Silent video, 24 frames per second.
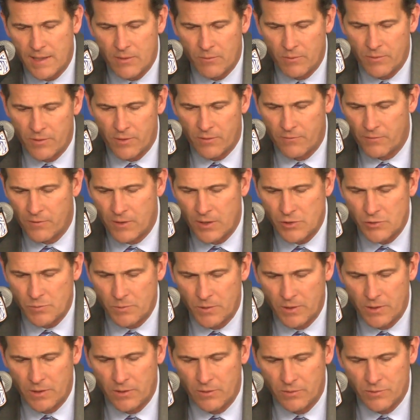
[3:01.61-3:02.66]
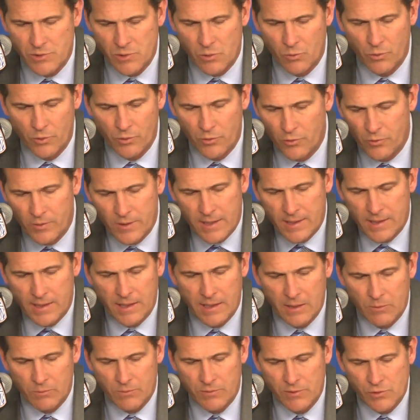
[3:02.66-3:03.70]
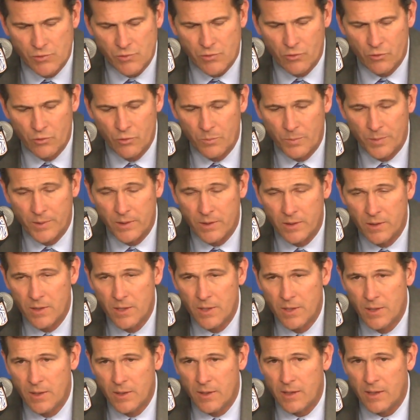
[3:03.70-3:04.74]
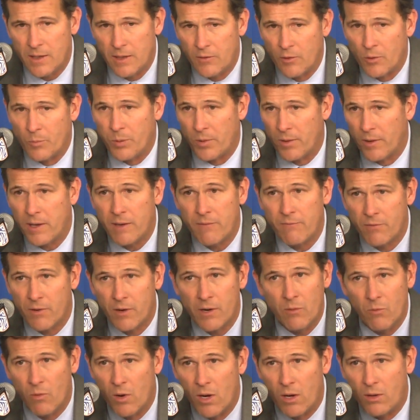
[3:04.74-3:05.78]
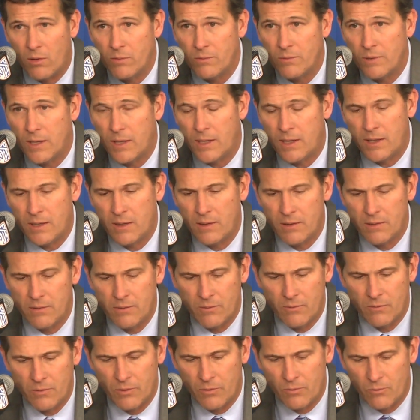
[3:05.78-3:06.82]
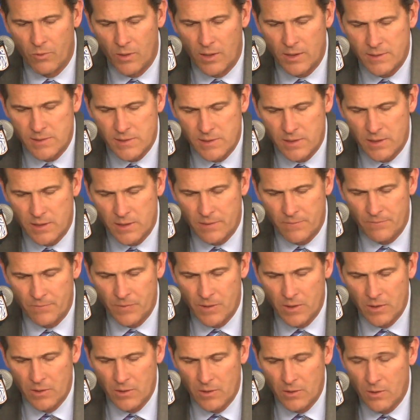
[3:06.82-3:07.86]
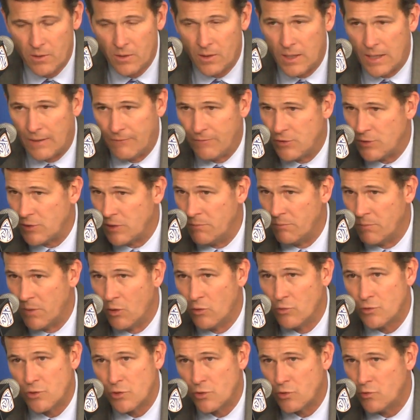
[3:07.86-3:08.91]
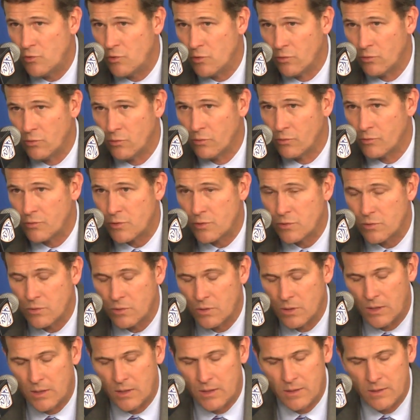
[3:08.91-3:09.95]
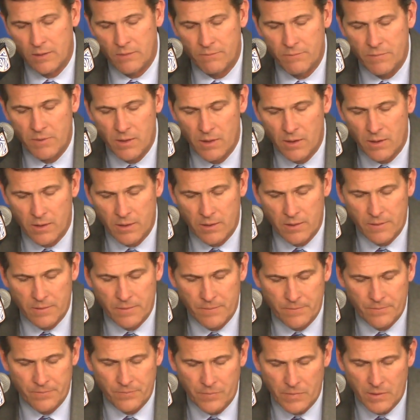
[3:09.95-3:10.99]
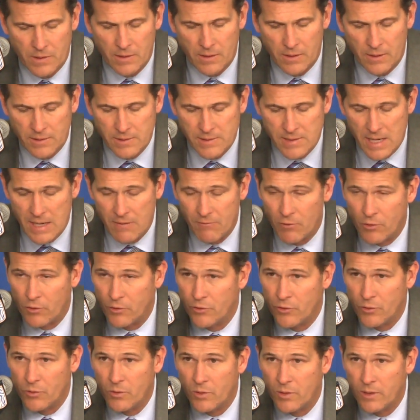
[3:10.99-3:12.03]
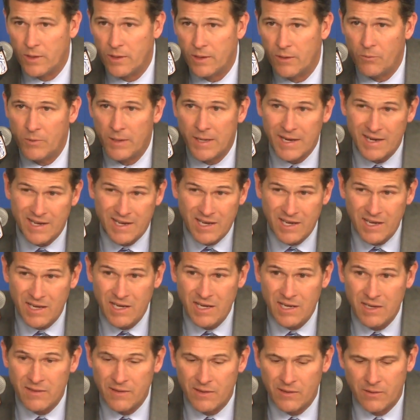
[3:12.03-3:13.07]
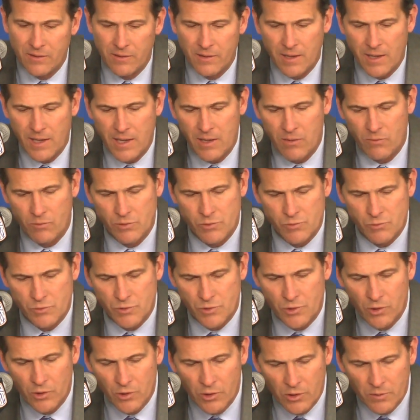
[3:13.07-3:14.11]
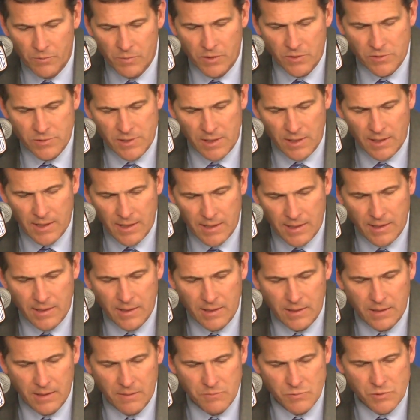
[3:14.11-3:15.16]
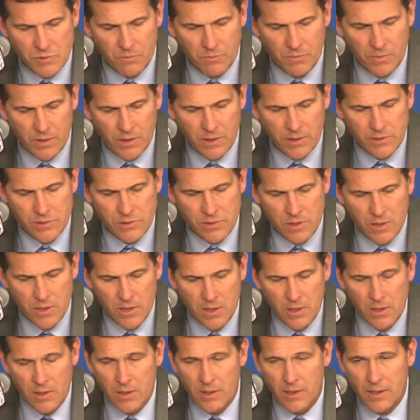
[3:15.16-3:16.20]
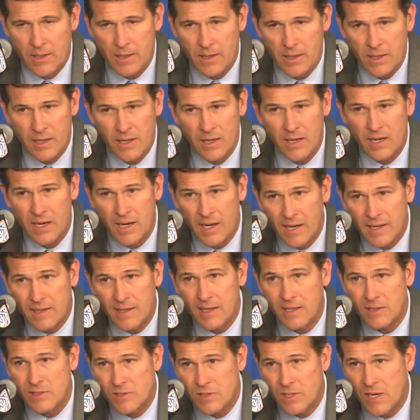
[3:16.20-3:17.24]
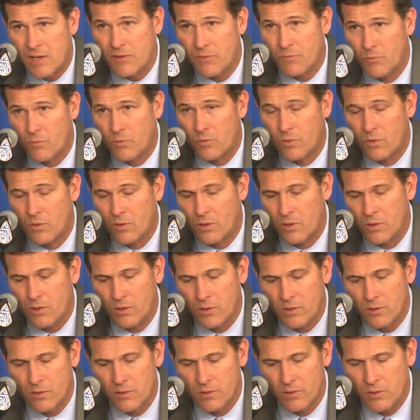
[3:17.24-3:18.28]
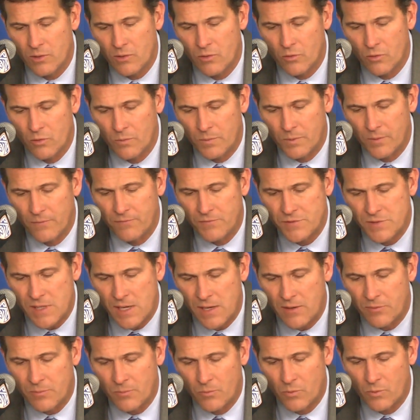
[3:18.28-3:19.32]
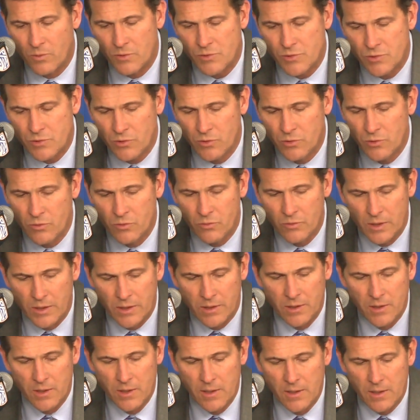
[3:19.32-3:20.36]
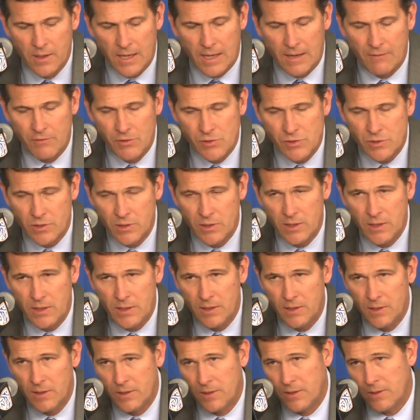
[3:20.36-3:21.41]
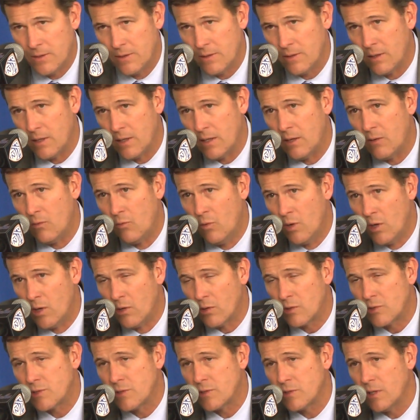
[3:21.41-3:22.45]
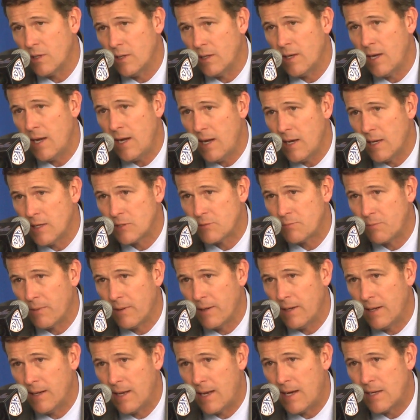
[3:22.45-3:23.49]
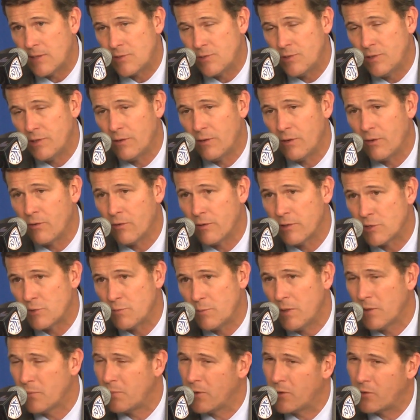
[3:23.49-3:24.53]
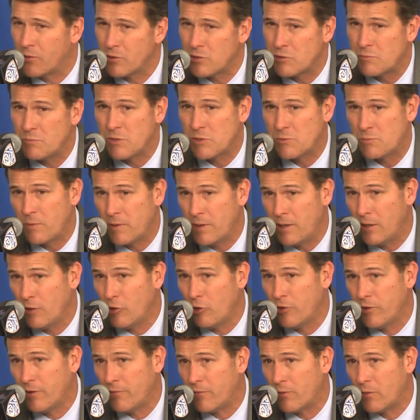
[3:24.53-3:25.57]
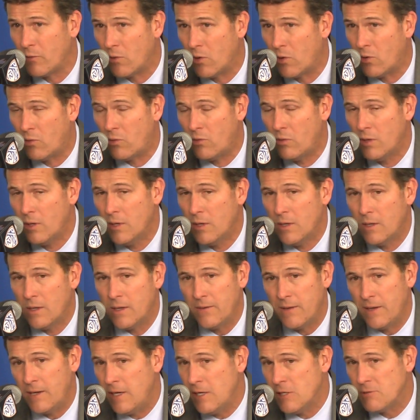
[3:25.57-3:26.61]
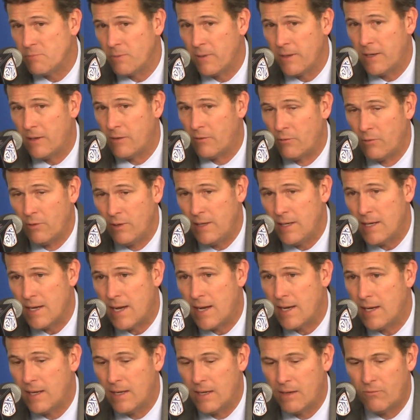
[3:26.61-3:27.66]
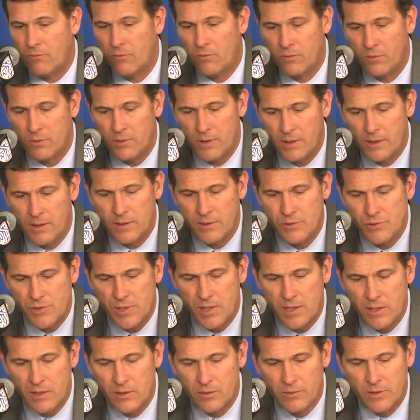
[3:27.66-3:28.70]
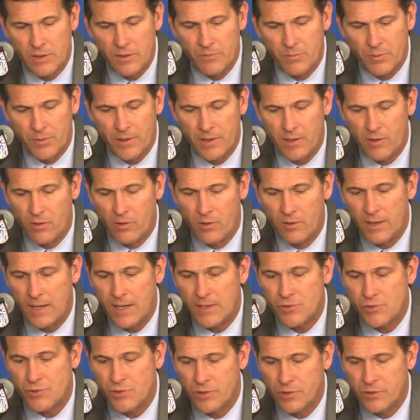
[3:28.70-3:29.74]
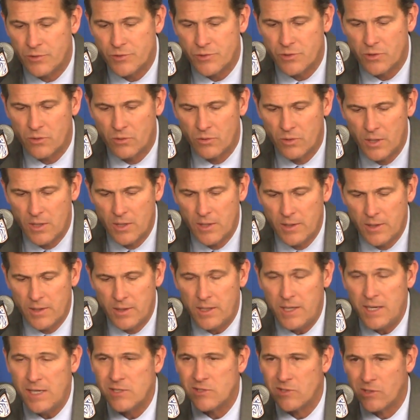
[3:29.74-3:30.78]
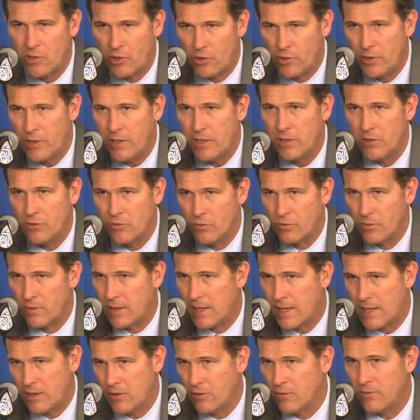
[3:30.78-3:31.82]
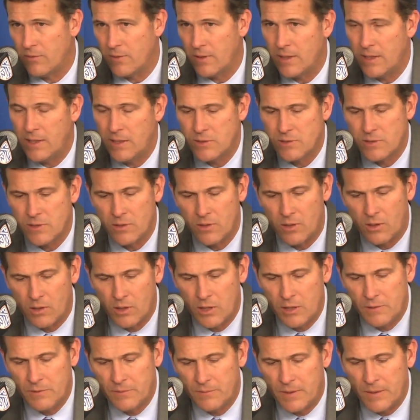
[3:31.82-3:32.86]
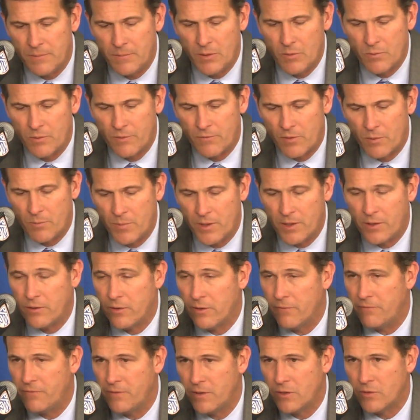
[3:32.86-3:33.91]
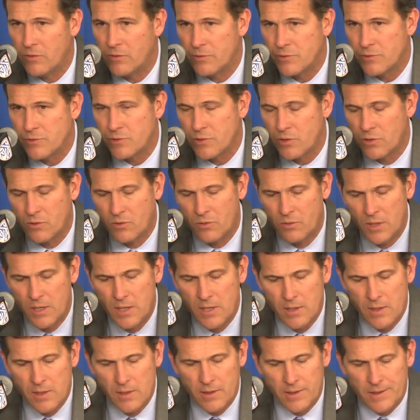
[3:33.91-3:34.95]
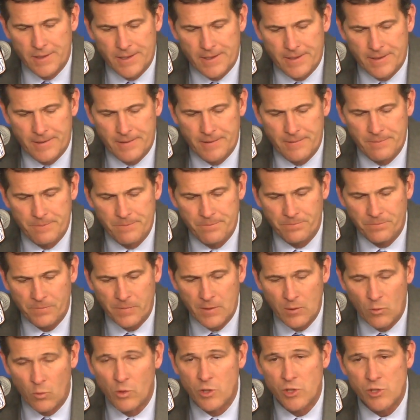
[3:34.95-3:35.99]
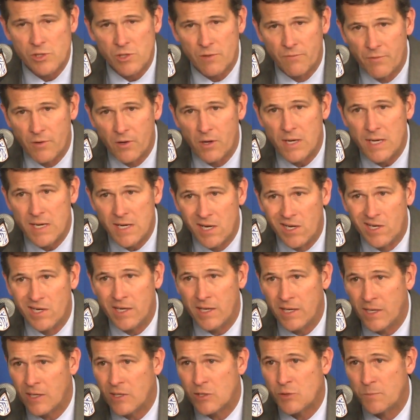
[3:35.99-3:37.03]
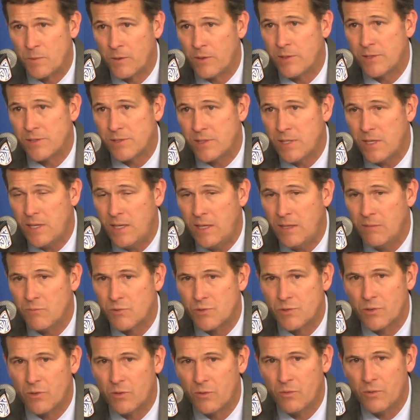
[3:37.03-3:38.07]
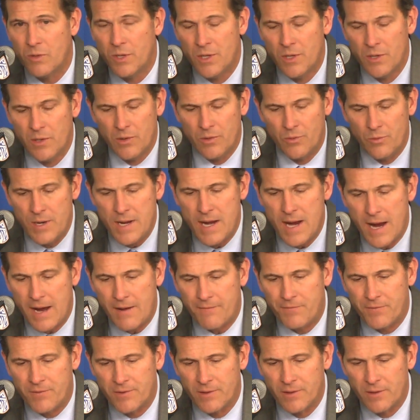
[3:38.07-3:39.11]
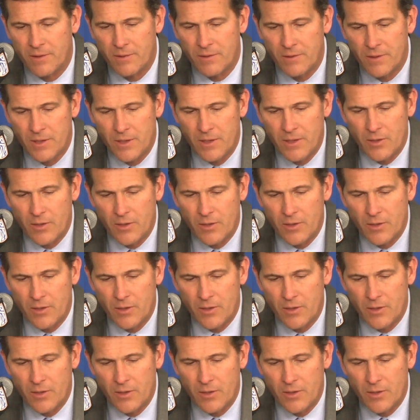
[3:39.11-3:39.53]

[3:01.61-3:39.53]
that with our freshmen, and so we're doing that again with this group, and, and they're playing very well uh, with what um, obviously Moses, Jules, uh, um, and David are doing, and we got Kenny in there tonight, which was good because I like getting him some minutes. Uh, and then I like that sophomore, you know, the group of sophomores too, that obviously uh, Wilkes and Hands played last year, and Chris Smith. But Chris Smith's playing a little different role. I think he's playing a really high level, and Jay Hill didn't play at all last year, so he's learning and doing a lot of good things, and arguably might be one of our better defenders. So. Um, you know, we're just a very young, inexperienced team, so we have to